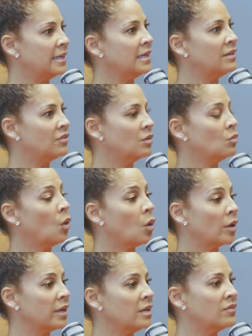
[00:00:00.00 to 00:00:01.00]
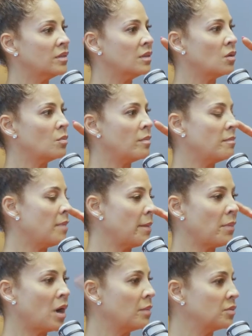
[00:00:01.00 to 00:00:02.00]
it even more, even though my
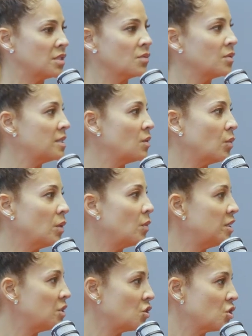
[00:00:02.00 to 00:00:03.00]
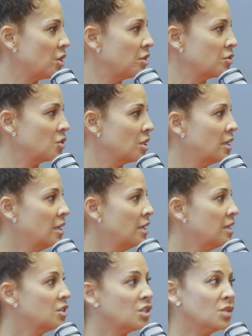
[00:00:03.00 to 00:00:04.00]
mom was the reason we went to church.
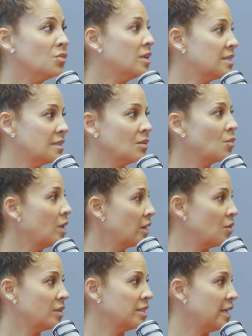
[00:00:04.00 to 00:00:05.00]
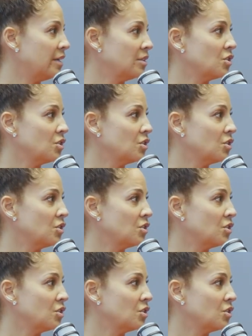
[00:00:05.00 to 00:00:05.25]
Hmm. She wasn't the one going down